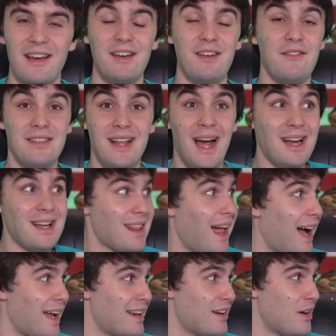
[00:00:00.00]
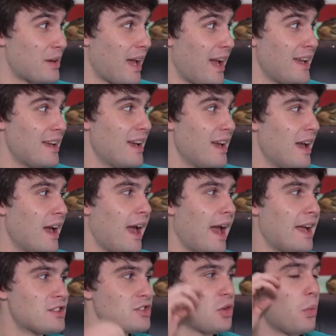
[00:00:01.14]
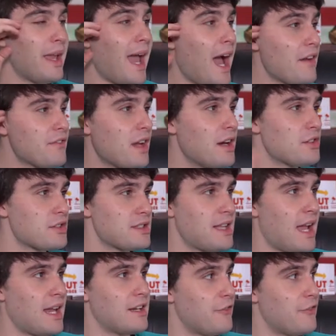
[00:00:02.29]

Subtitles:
Not a lot, okay? And so we have to understand,